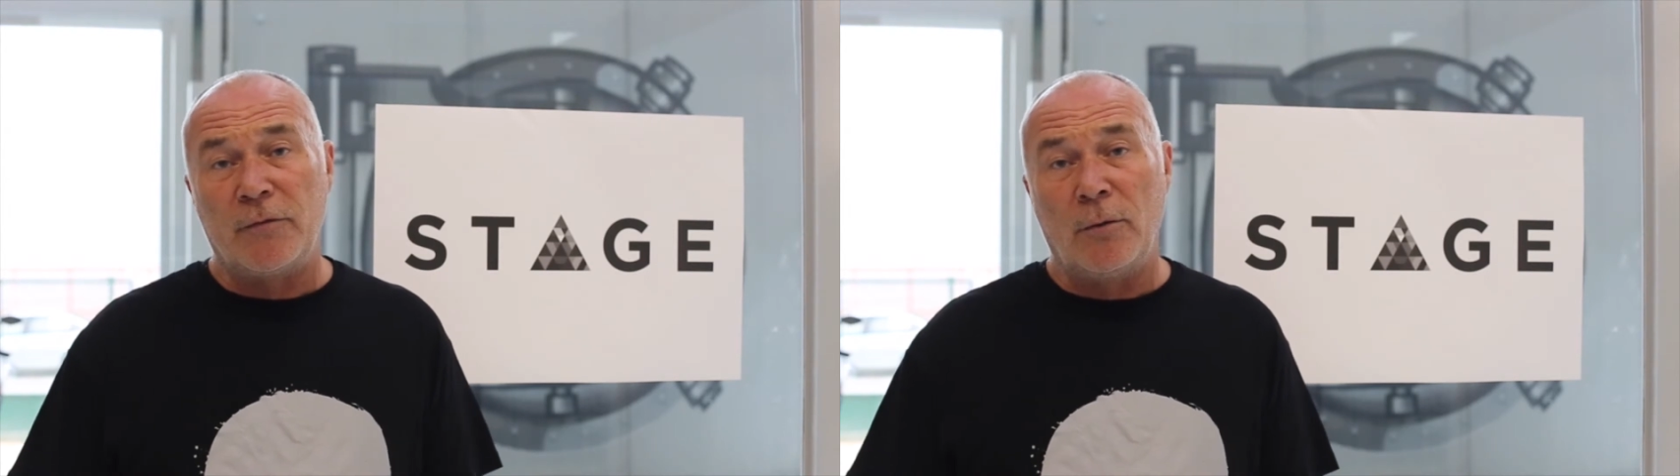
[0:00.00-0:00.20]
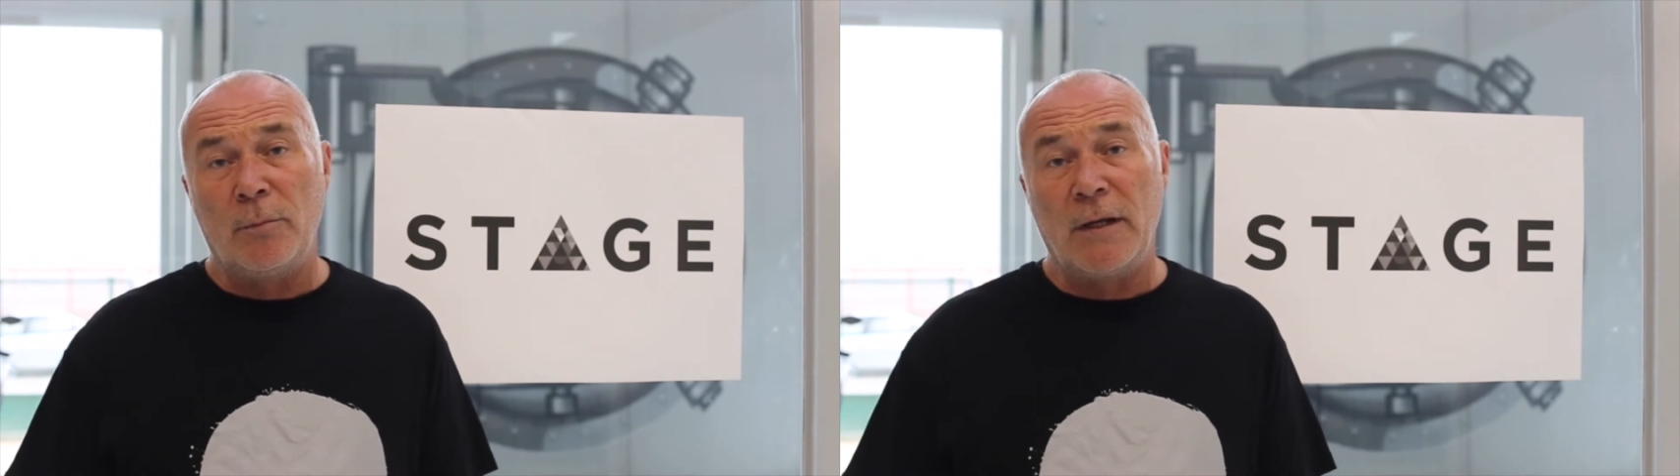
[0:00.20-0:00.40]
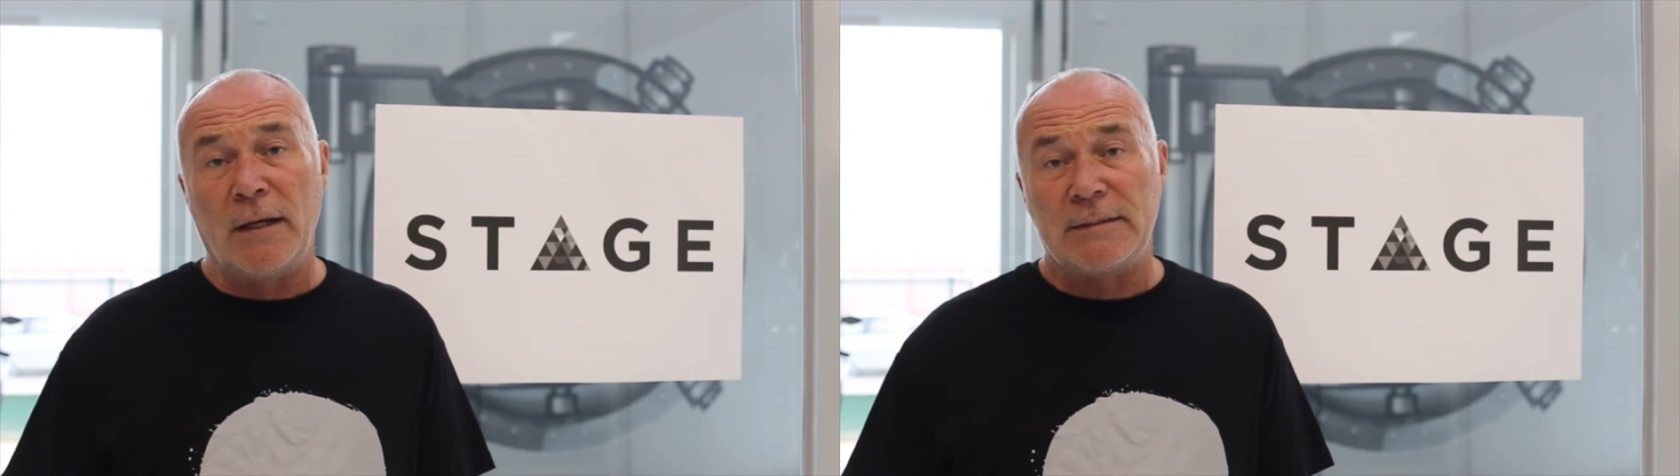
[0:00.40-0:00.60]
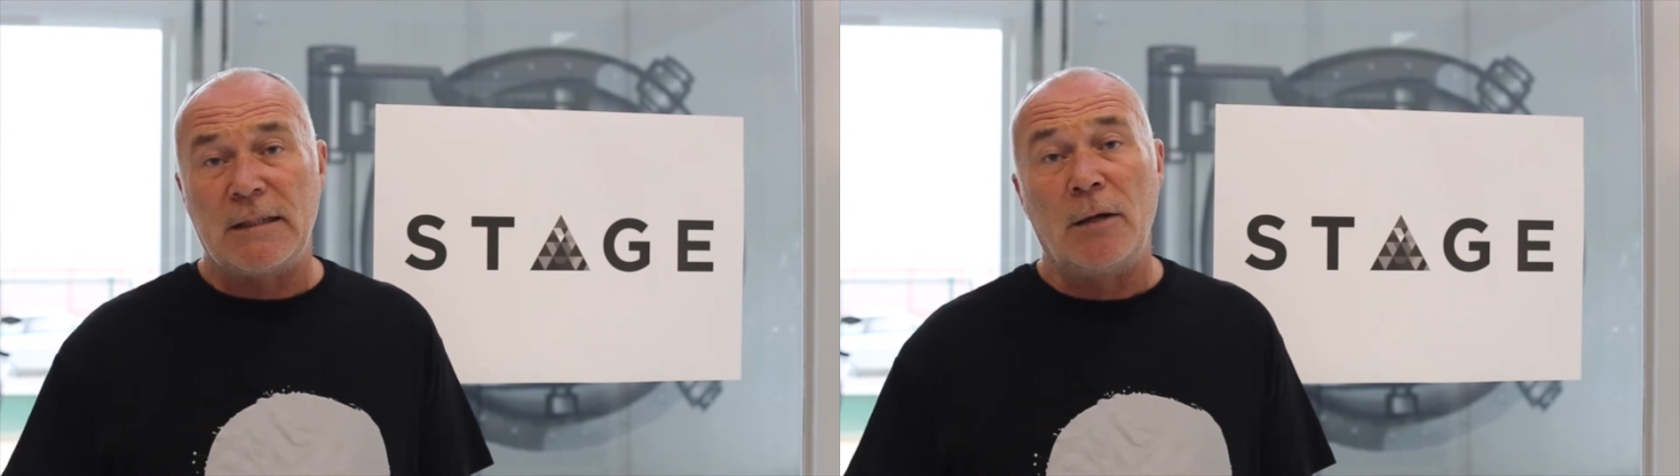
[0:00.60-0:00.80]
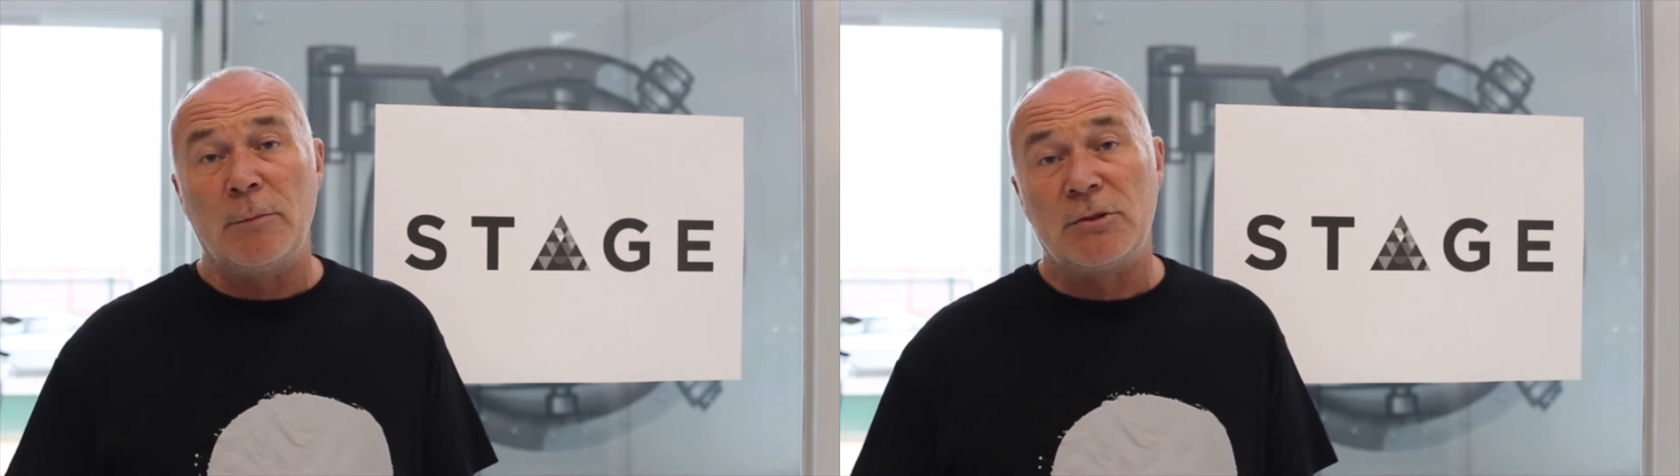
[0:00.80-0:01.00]
from the
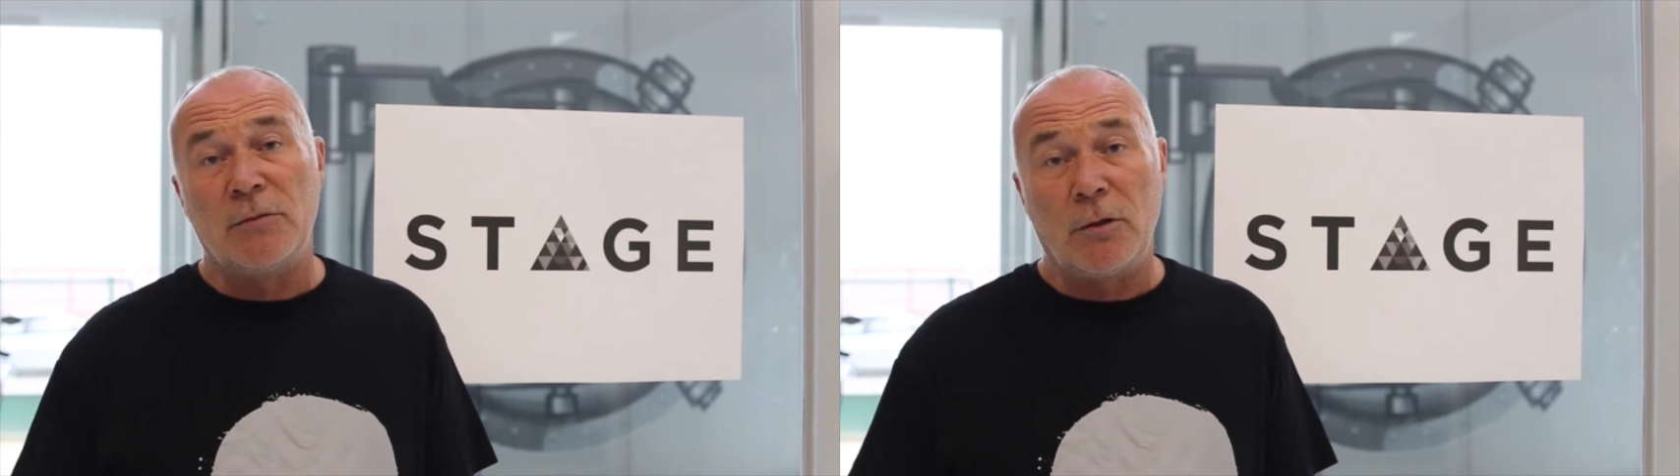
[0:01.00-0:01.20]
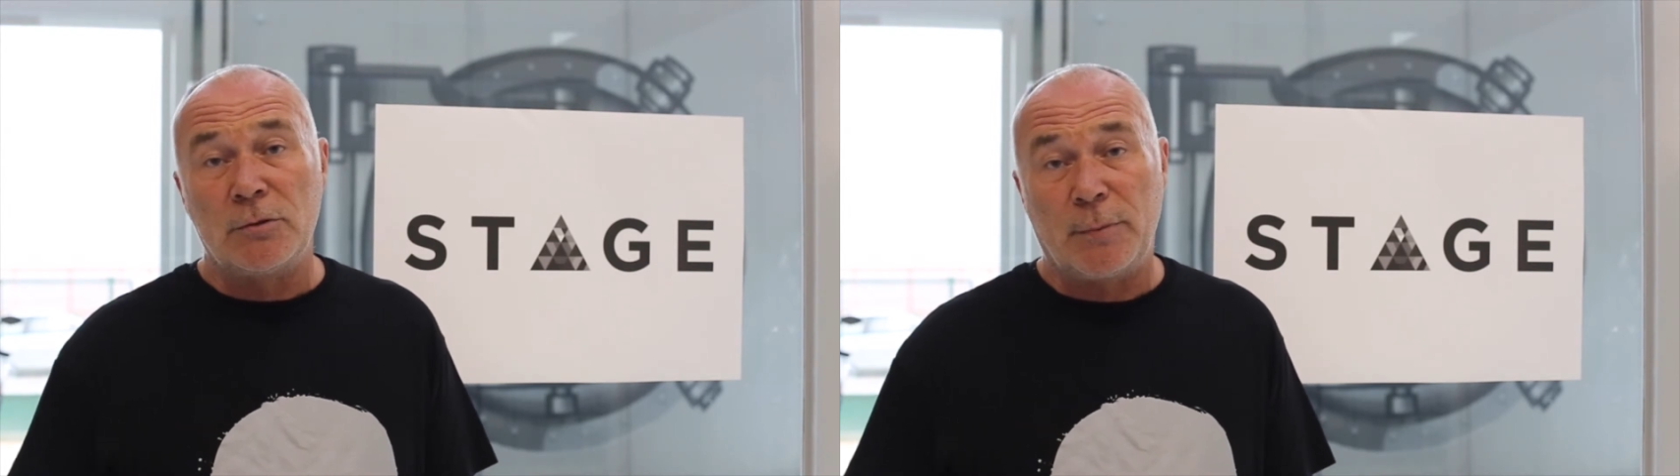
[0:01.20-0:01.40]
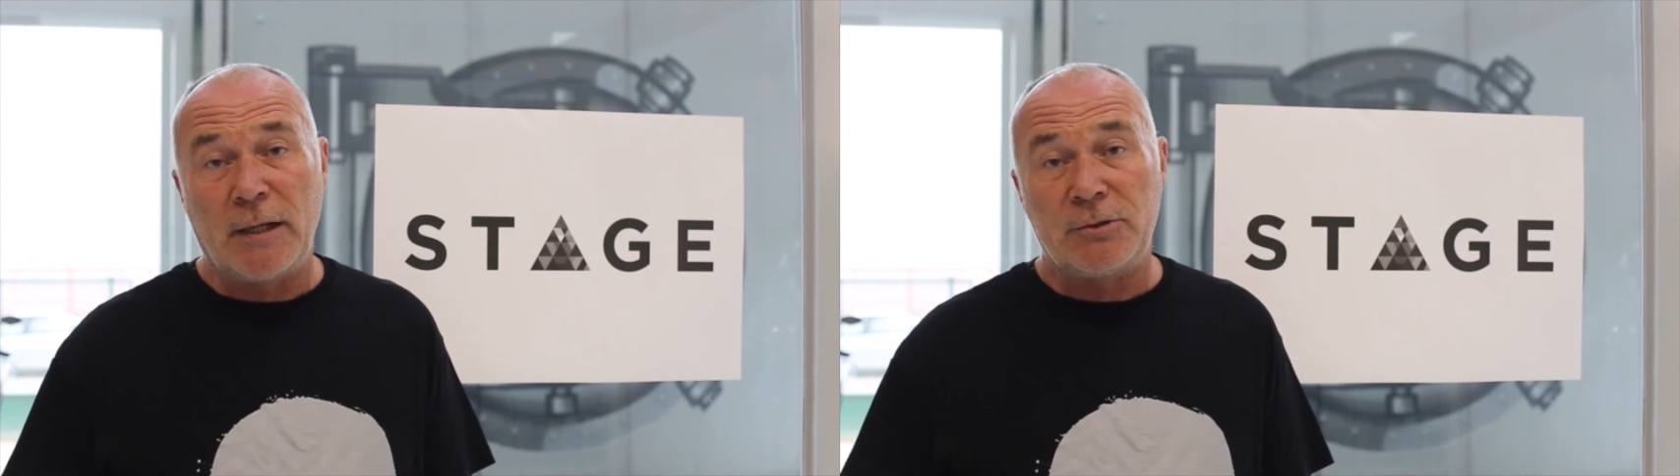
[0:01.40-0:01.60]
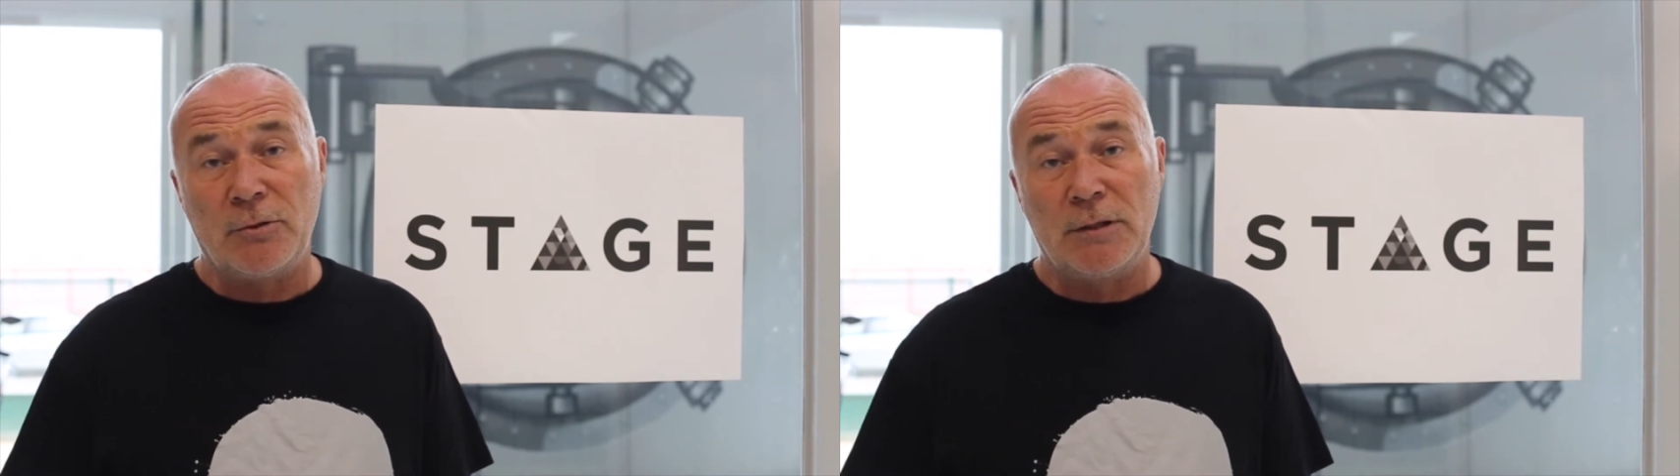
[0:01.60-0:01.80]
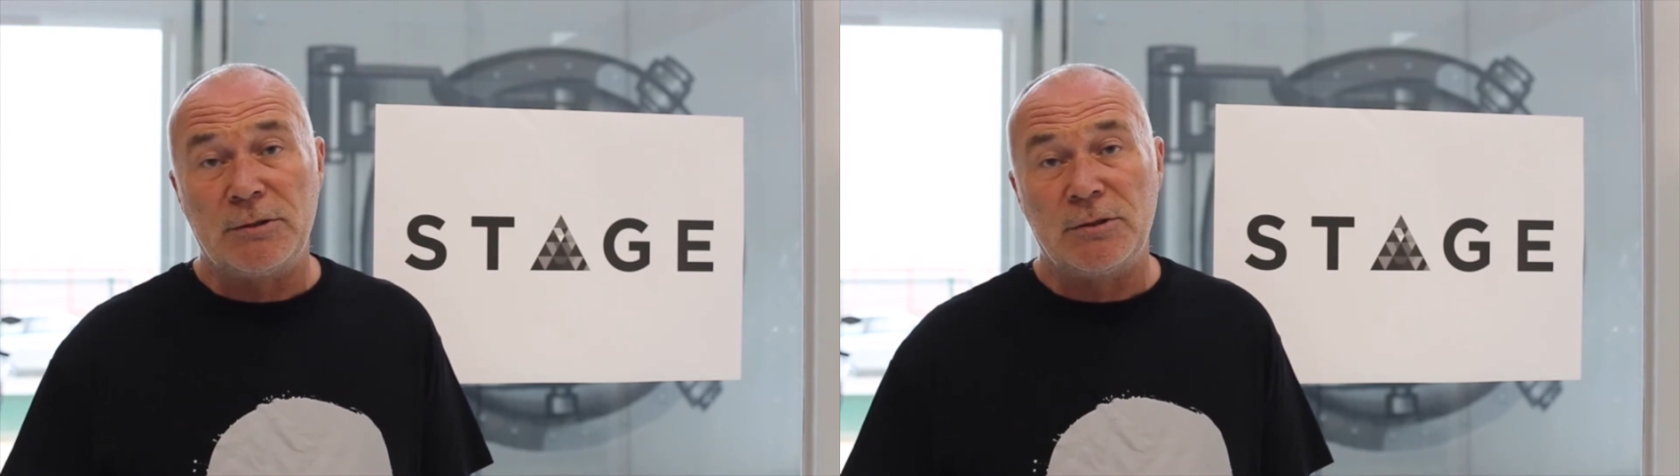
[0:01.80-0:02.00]
excitement of those press
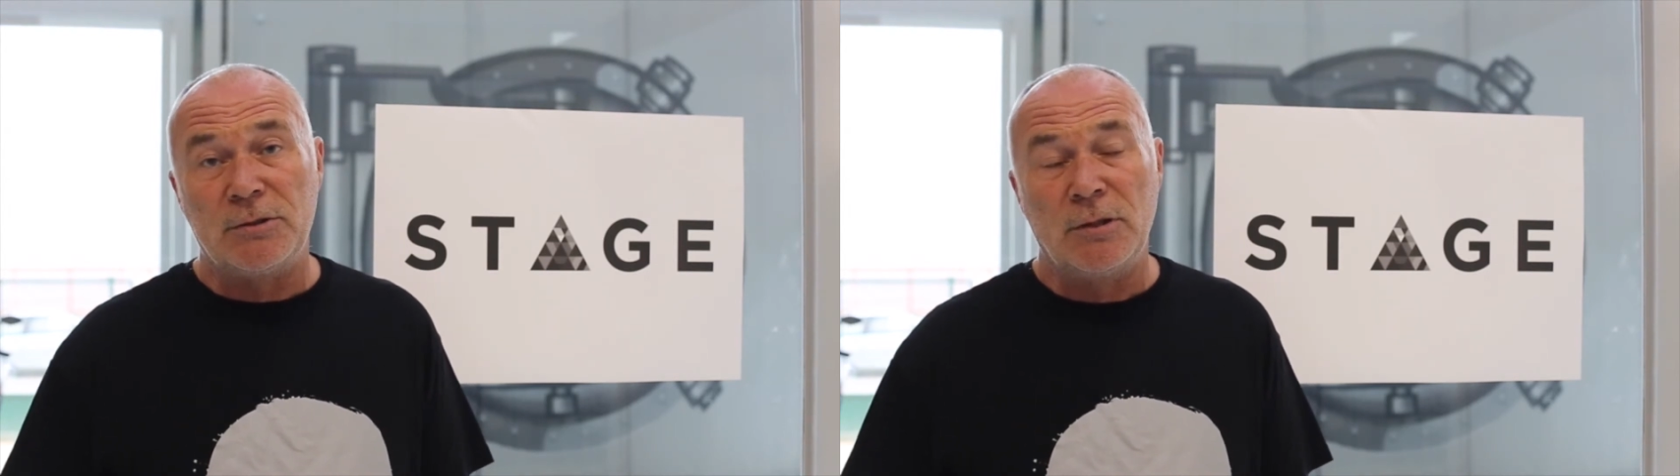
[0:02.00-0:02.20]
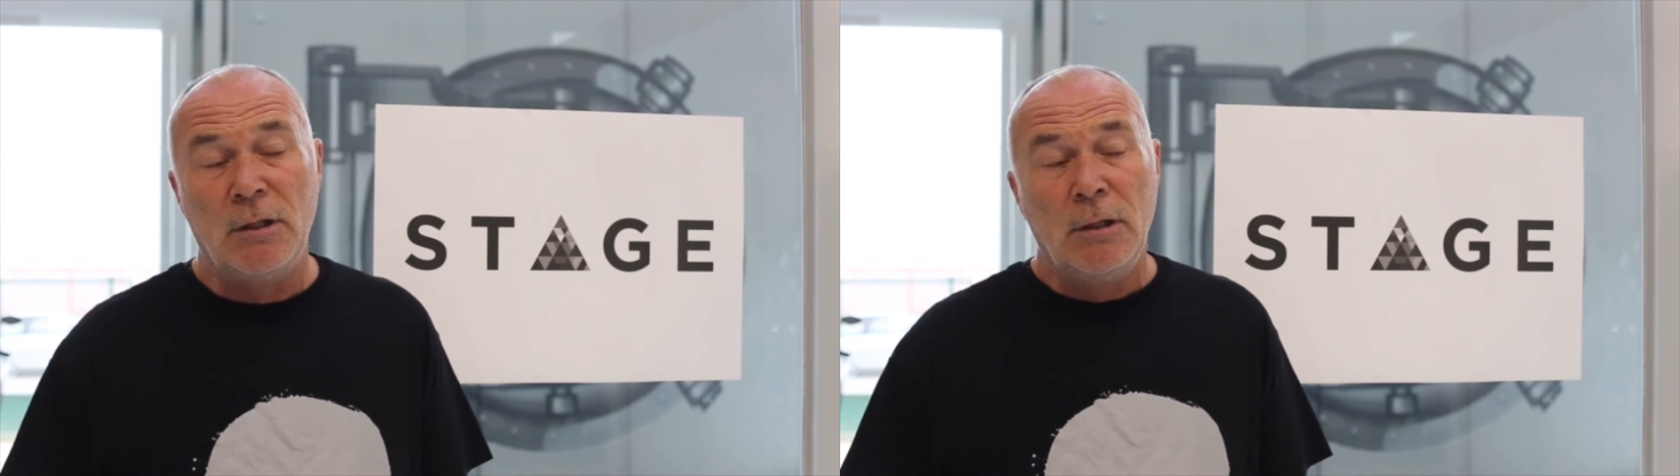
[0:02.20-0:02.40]
releases.